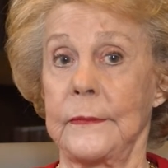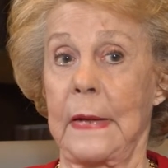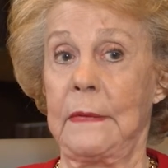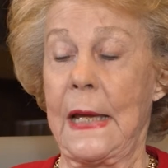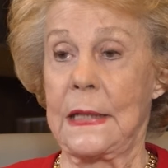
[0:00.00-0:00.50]

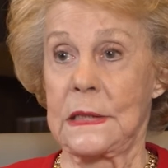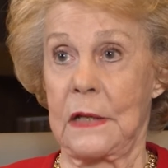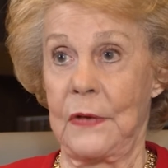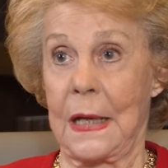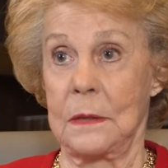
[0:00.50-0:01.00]
they asked
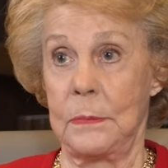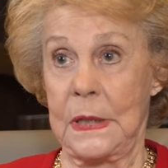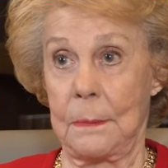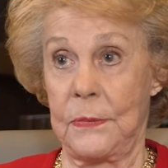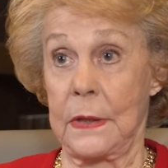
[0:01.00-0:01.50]
if I could
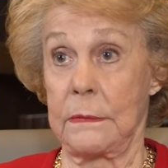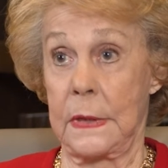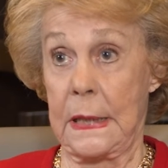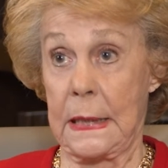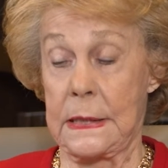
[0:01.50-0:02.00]
be up there
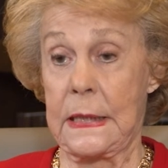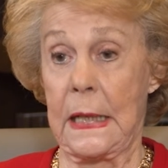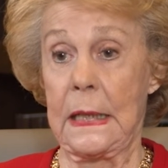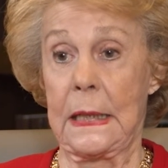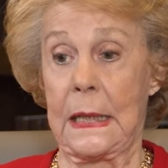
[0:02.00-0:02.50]
the next
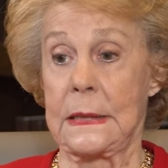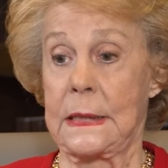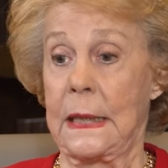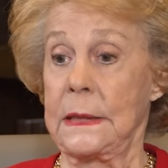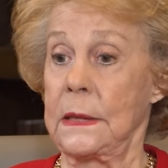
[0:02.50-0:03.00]
day, and I
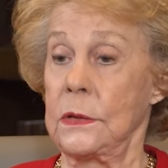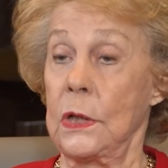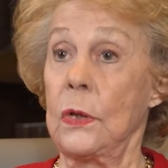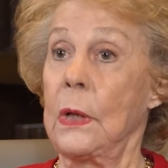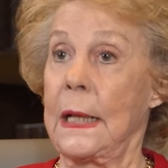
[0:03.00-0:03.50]
said I didn't
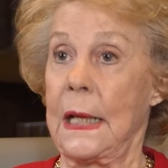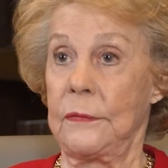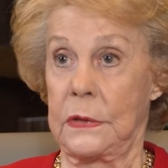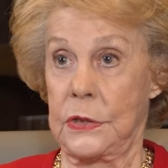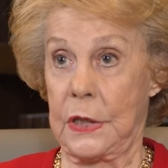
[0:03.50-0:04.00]
know. I'd
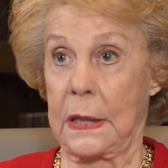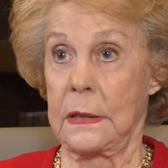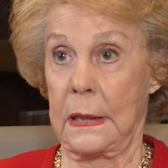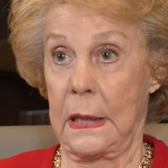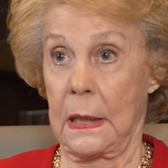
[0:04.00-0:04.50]
have to
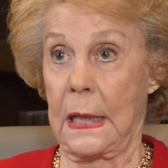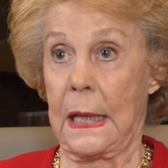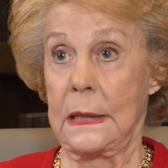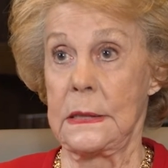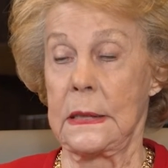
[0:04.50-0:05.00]
check the
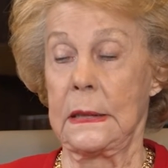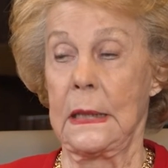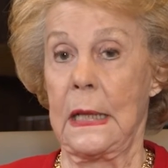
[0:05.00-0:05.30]
airlines. And